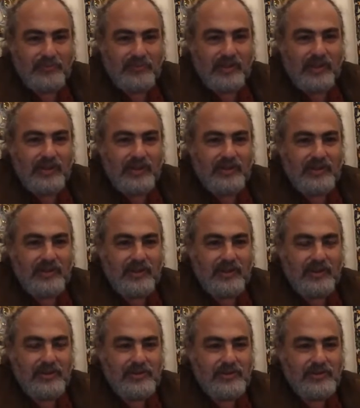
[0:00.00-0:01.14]
in
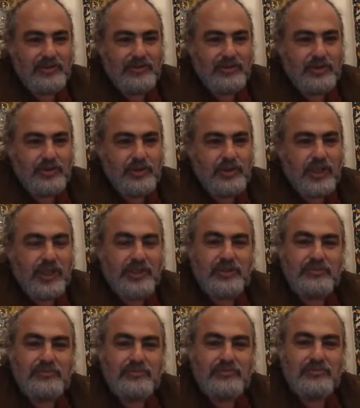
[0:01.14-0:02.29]
the
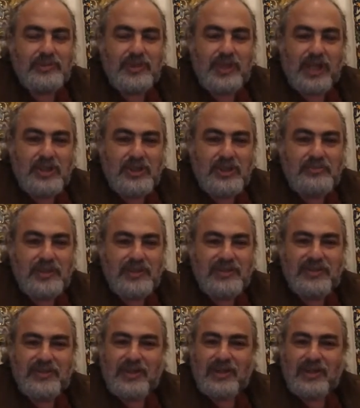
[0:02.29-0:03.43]
judgment
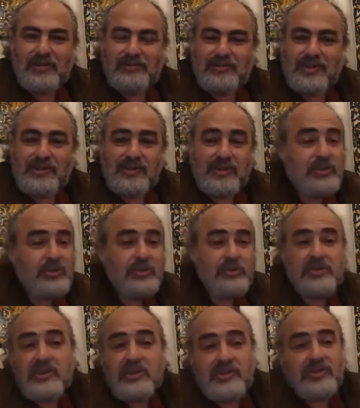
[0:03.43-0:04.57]
of is it
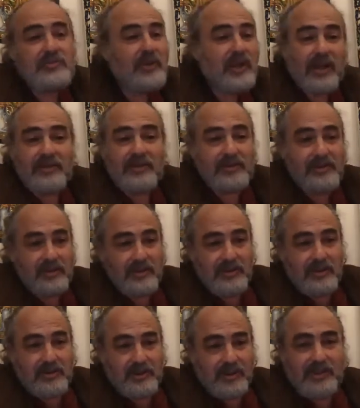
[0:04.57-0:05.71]
good, is it bad.
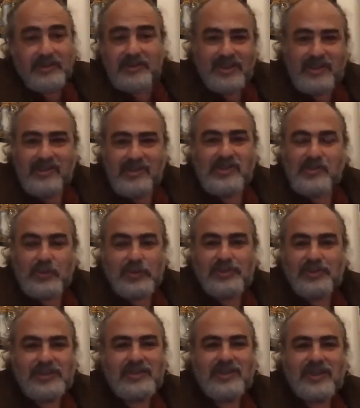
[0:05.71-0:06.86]
It is what
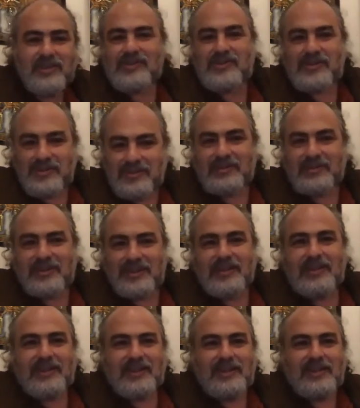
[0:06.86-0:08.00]
it is.
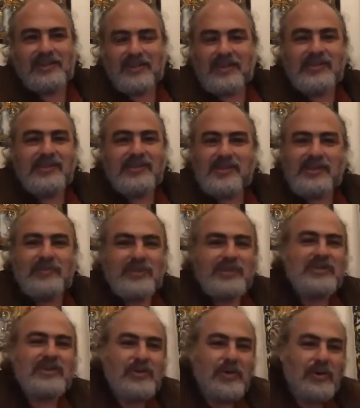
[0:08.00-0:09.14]
It is a
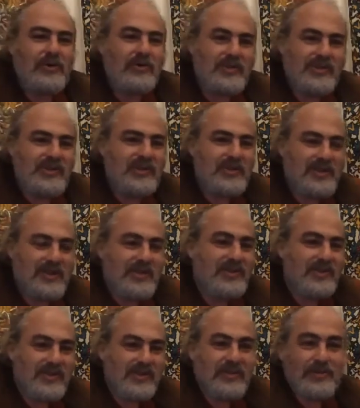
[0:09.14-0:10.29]
missing horse. It
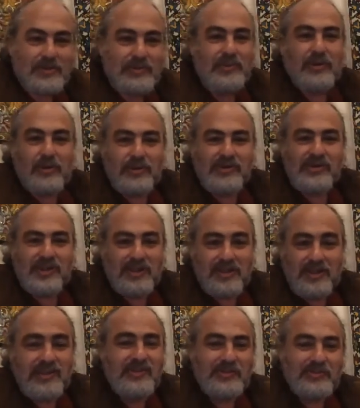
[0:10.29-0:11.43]
is a new horse. It
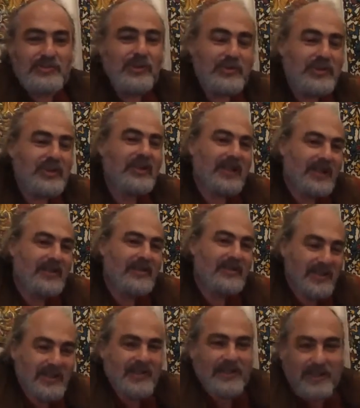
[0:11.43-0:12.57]
is a broken leg.
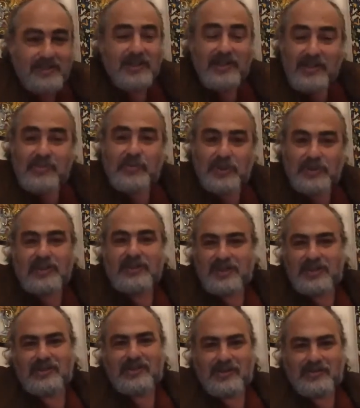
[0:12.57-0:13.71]
It is what it
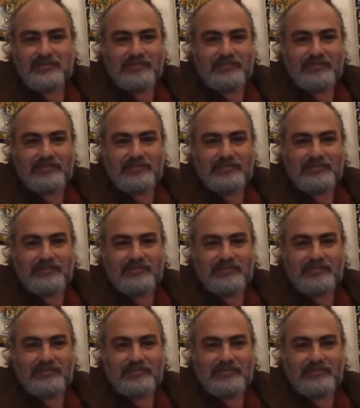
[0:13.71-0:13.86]
is.